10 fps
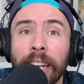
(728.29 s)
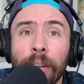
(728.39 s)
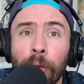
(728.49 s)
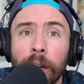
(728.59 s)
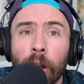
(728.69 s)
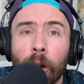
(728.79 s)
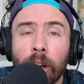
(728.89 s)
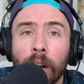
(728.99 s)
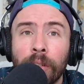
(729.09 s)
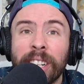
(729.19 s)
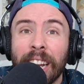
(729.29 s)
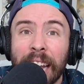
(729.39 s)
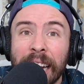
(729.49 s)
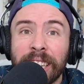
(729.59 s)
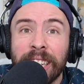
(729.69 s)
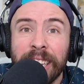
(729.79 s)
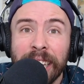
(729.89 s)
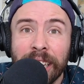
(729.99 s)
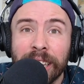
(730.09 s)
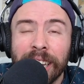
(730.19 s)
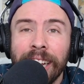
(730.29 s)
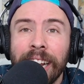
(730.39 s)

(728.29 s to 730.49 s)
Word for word: delivery law covers licensees,